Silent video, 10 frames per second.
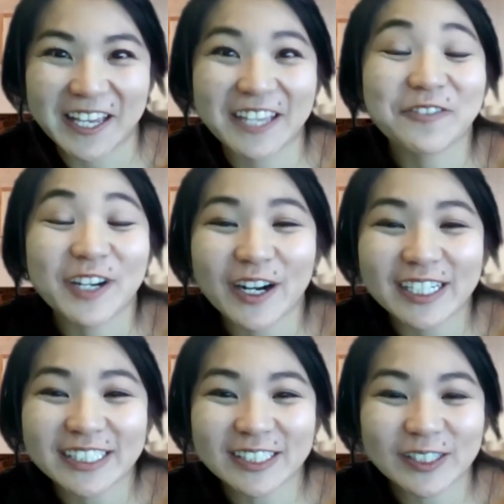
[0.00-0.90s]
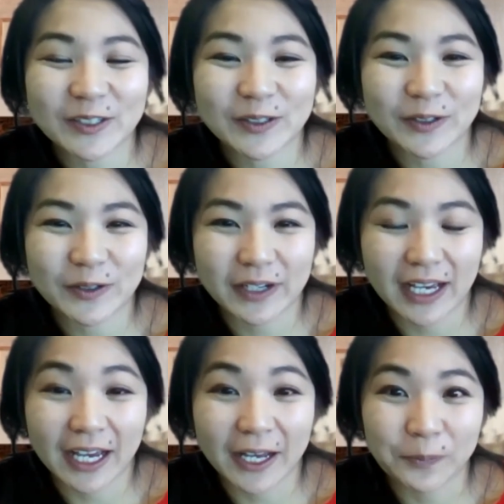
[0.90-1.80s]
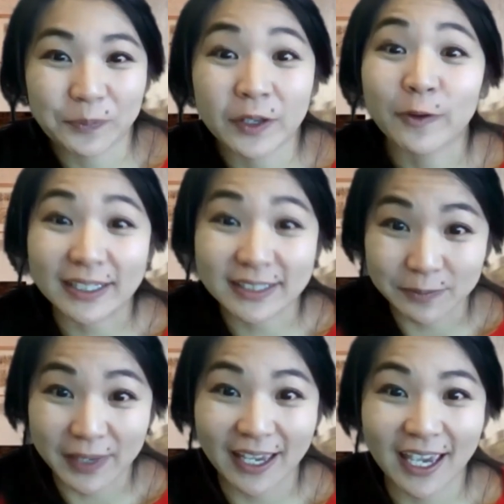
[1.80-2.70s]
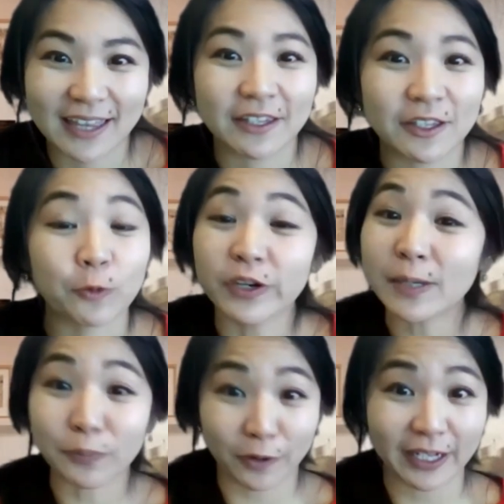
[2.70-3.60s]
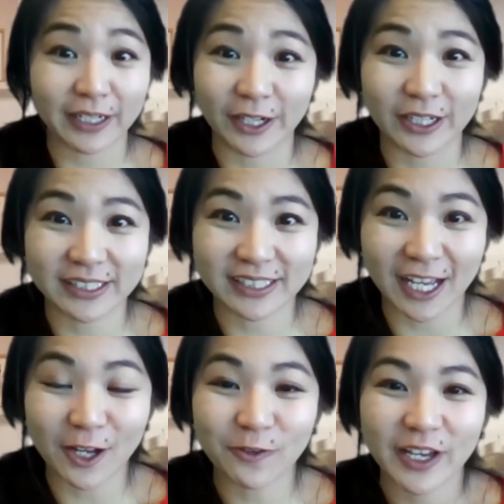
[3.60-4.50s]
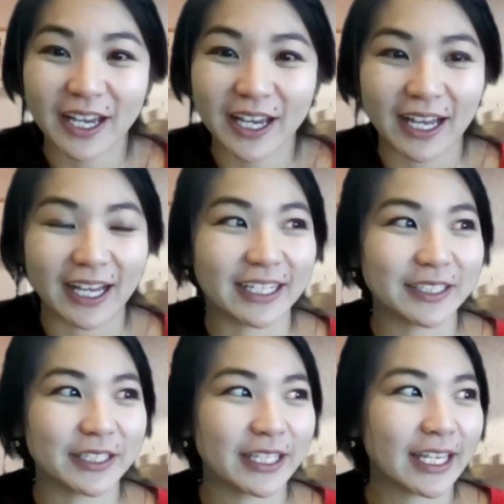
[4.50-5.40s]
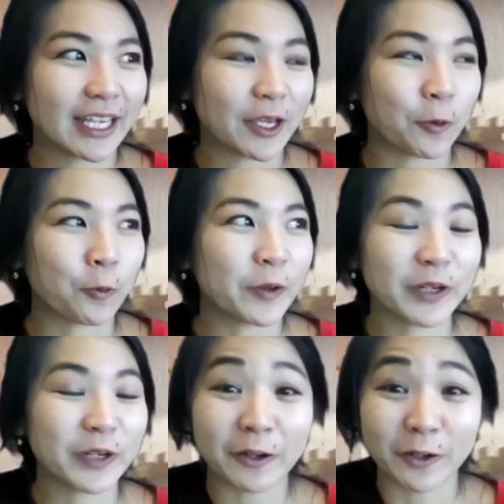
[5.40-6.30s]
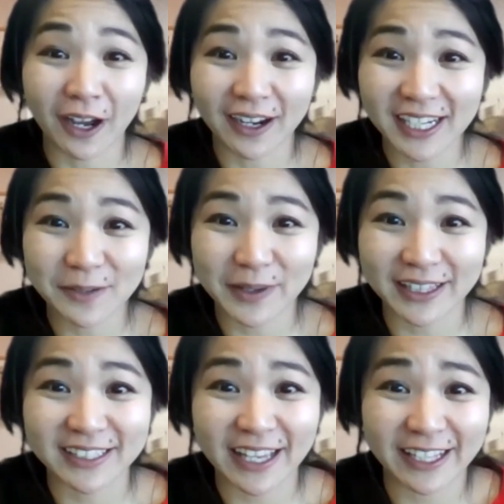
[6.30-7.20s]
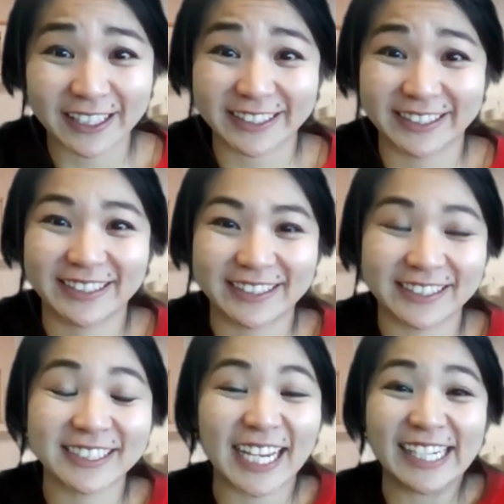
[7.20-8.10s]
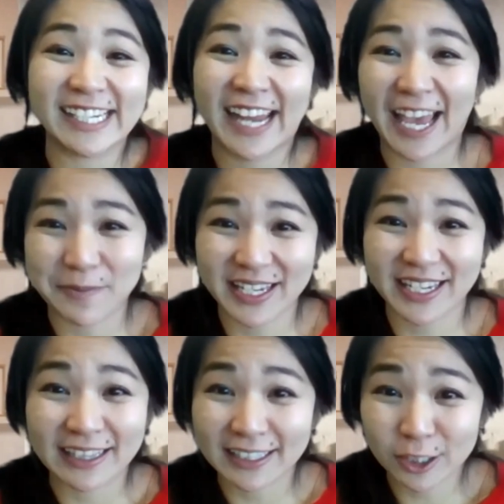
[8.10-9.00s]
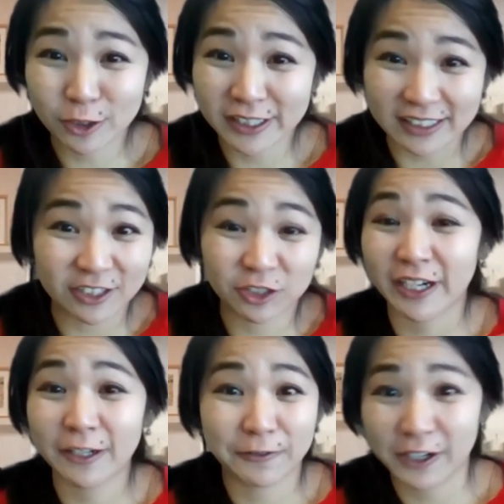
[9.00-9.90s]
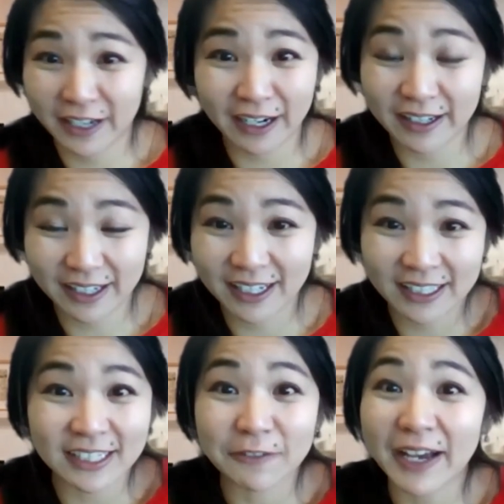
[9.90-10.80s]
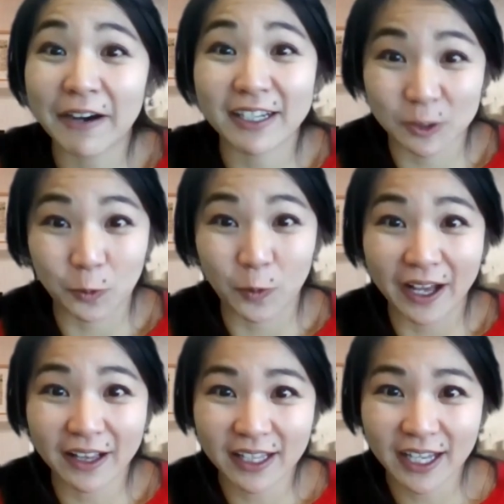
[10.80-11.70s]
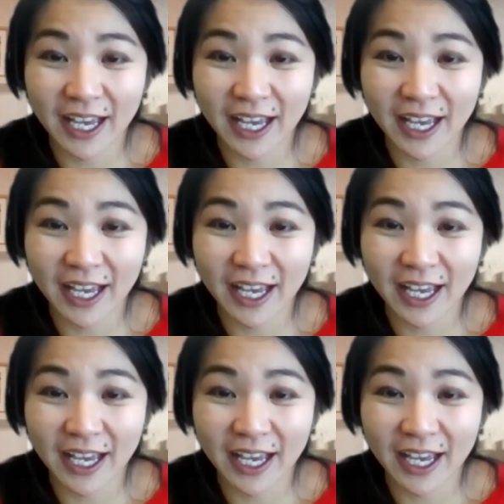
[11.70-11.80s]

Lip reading: In regards to the resume and, rebranding yourself, when we're talking about this dynamic industry that's trying to figure out itself out as well,